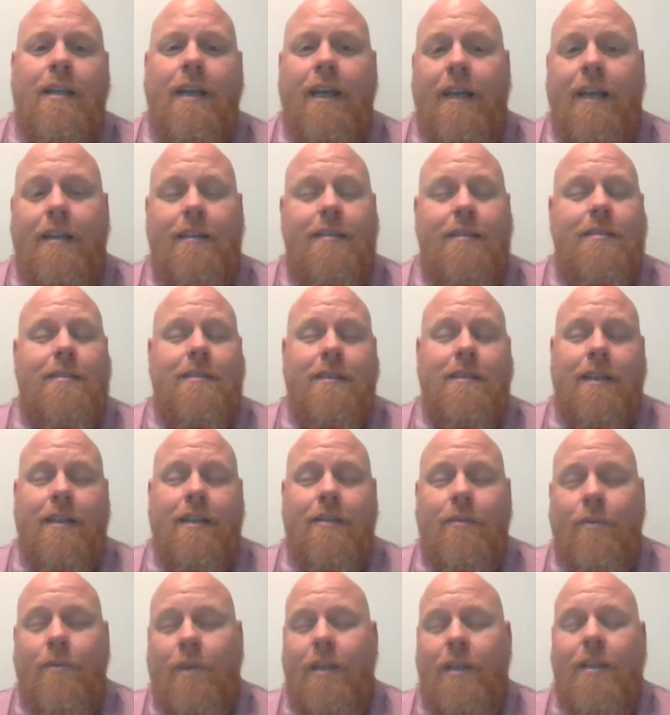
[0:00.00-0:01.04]

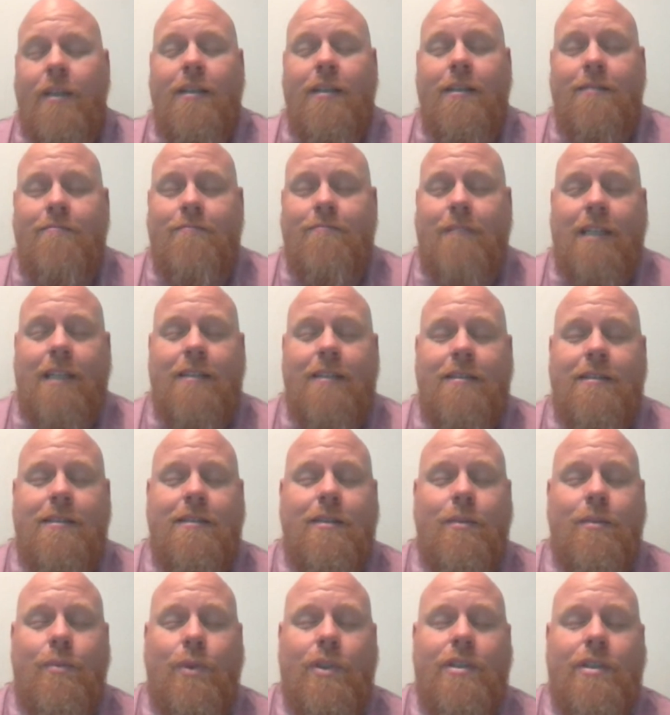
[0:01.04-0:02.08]
And really, I
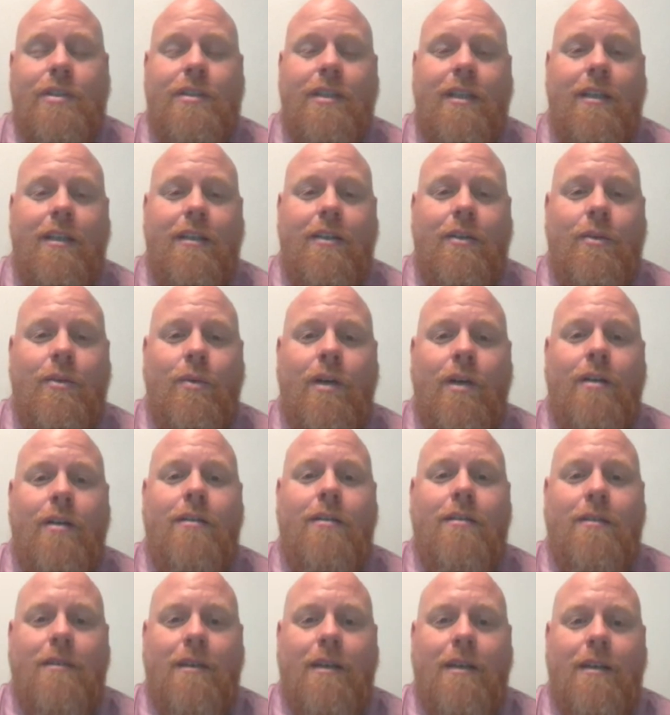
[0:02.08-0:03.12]
just appreciate your
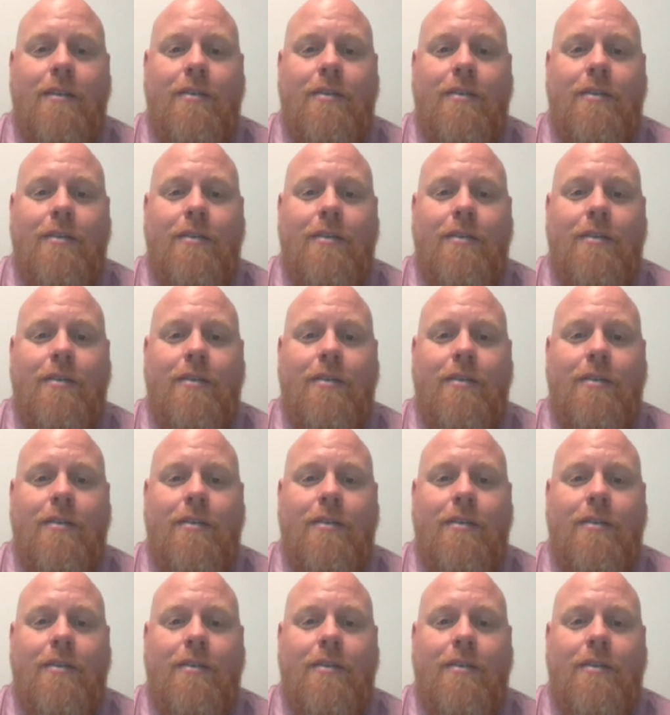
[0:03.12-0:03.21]
work